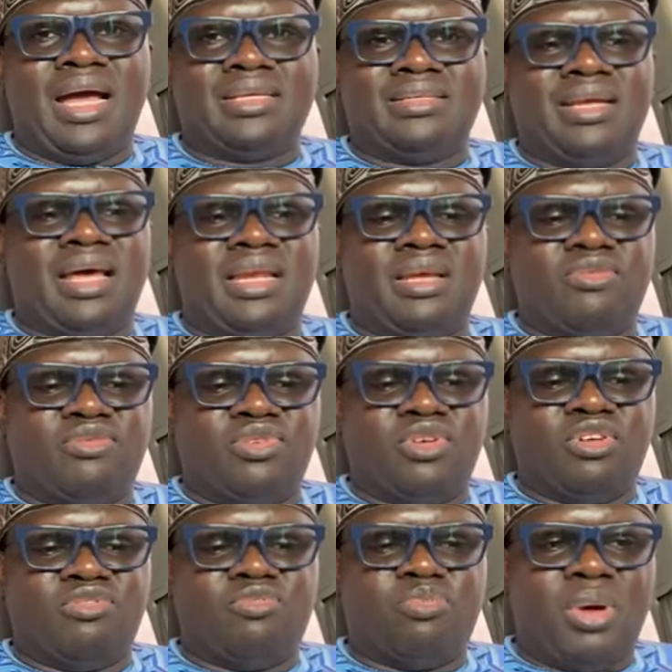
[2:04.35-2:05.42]
that
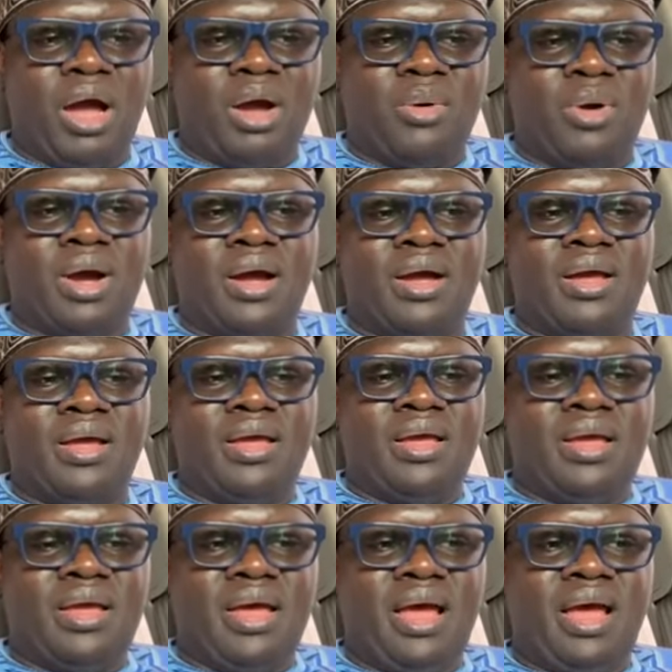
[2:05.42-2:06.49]
level of power
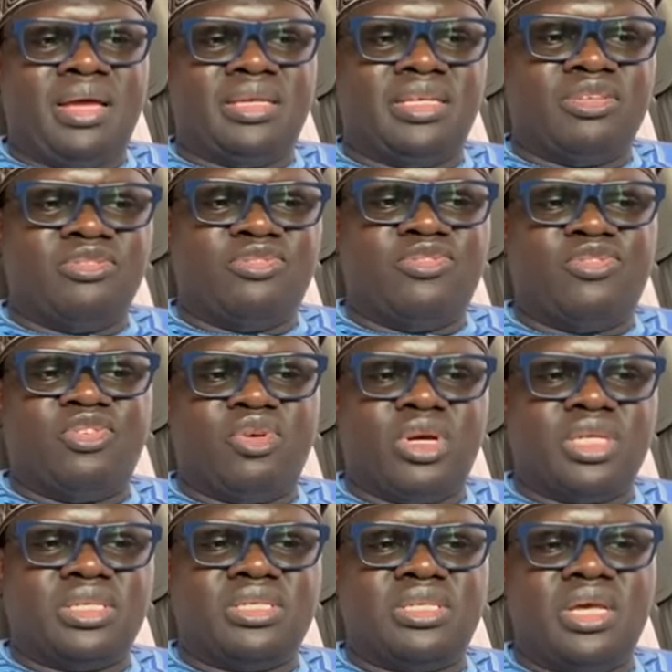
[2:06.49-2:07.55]
and
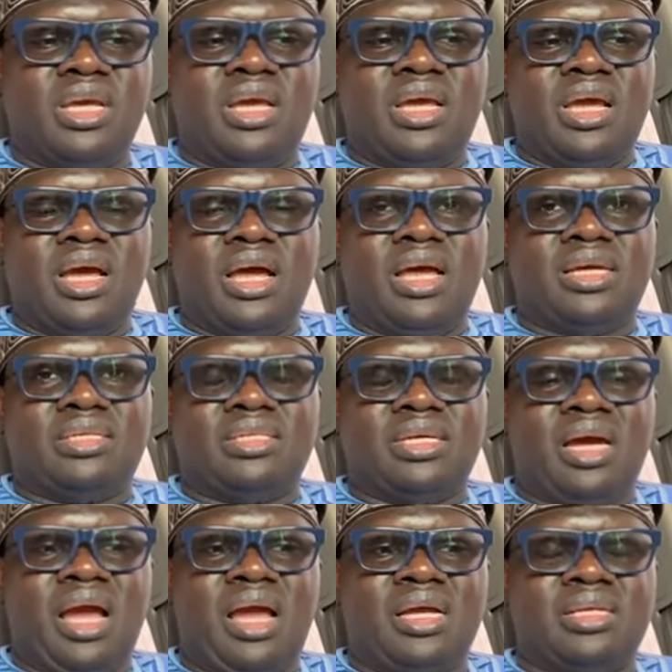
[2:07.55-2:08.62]
influence,
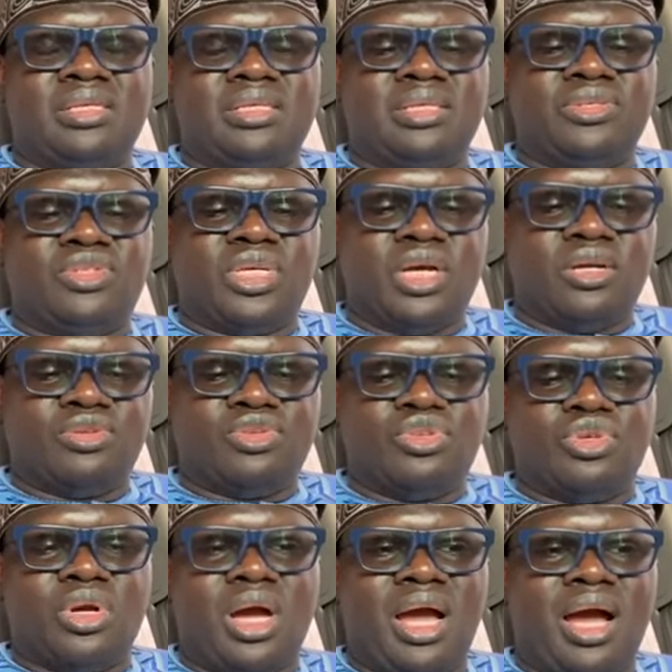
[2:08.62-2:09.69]
and it tells
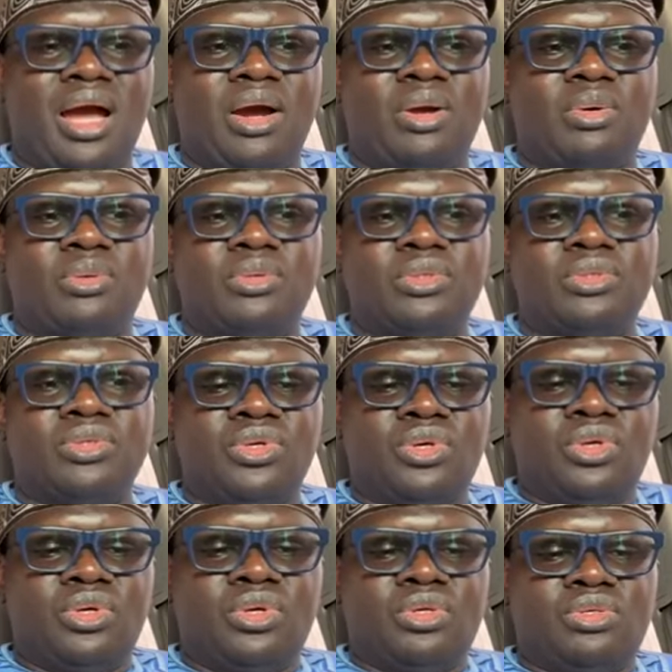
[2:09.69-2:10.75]
you how
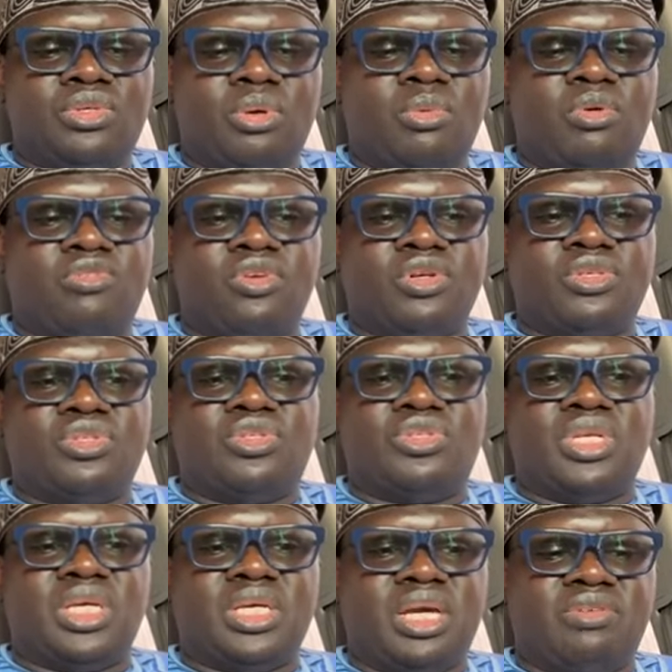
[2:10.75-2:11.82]
some of us
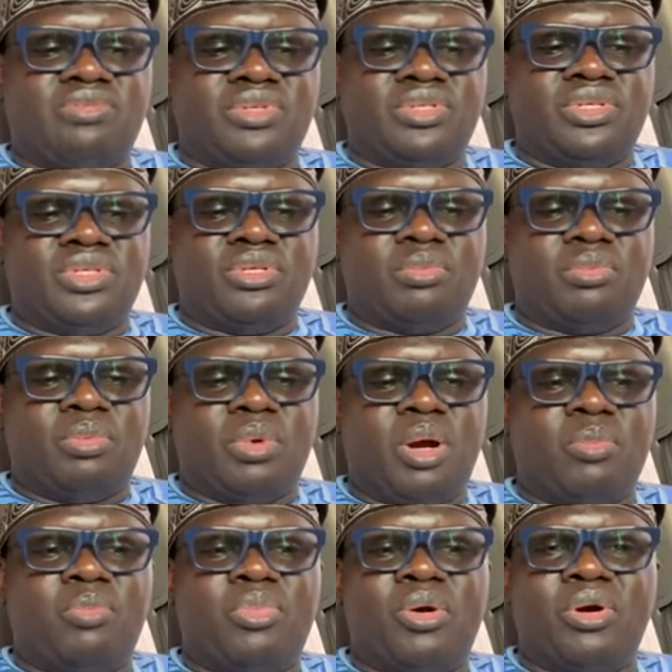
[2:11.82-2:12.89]
think everything is
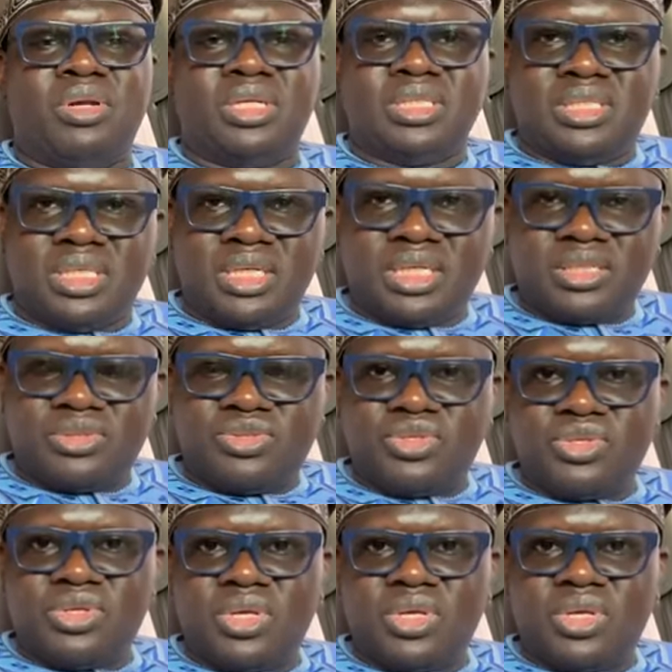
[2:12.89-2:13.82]
about politics,